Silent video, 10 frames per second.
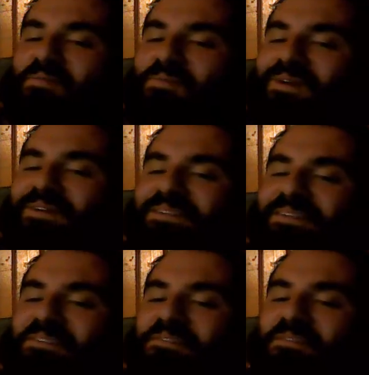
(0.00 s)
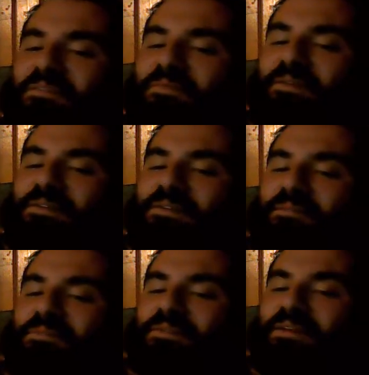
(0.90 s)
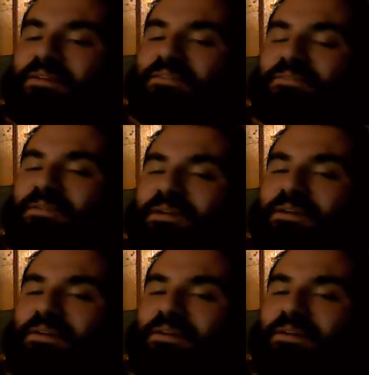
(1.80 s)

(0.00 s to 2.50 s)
worse is just the fucking Dom Tartaglia story.